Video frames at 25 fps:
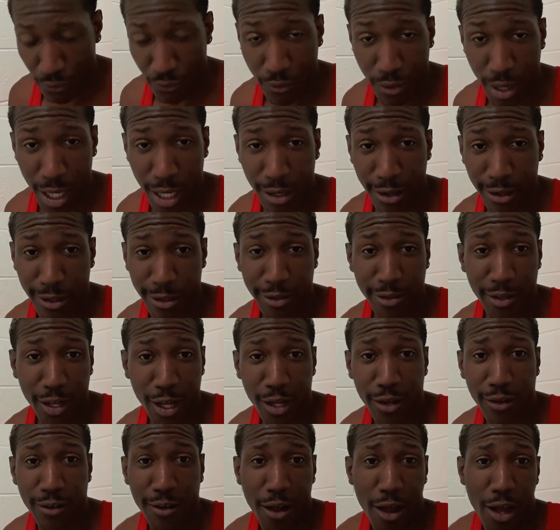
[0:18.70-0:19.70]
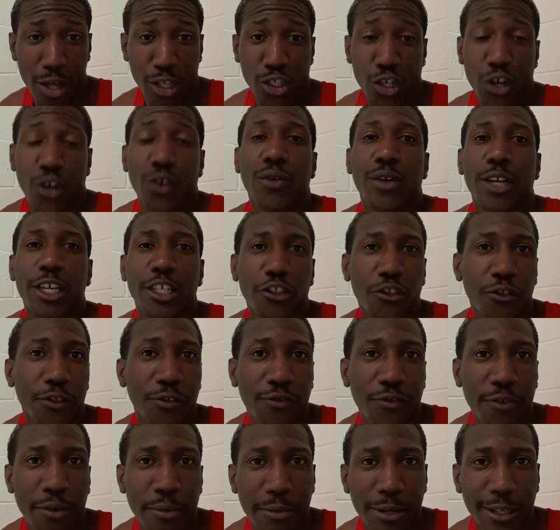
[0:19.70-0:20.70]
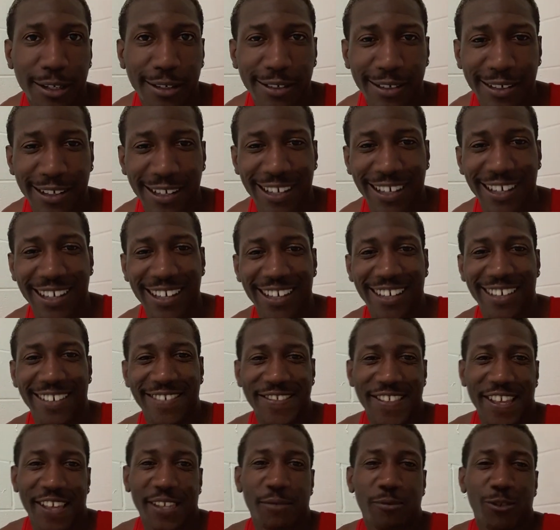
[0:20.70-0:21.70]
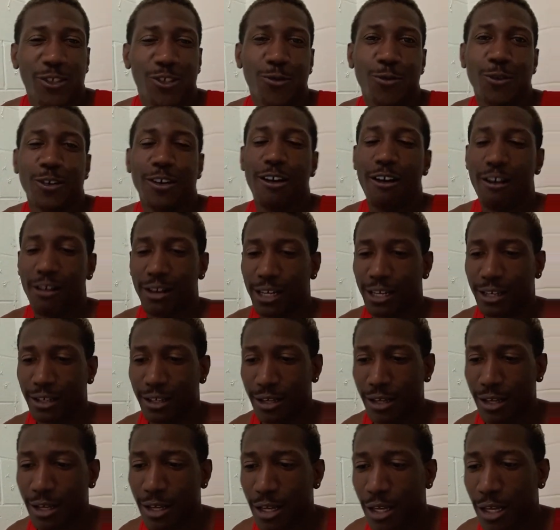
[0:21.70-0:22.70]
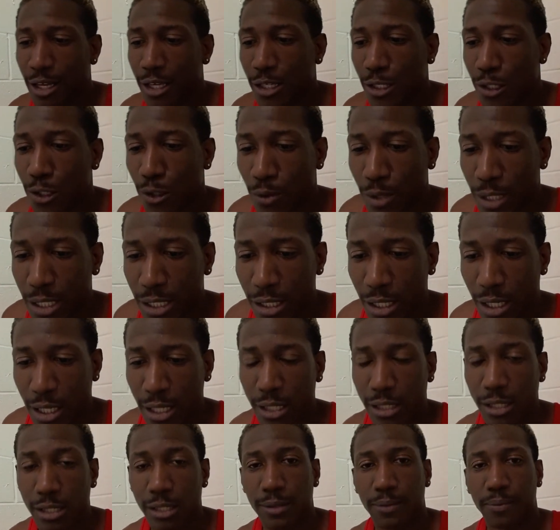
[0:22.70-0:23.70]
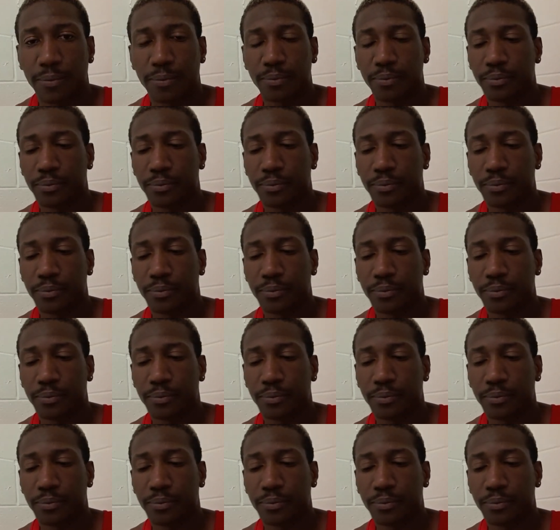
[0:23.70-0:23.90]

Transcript: read a journal entry from it, and that's what you would call it. So it says,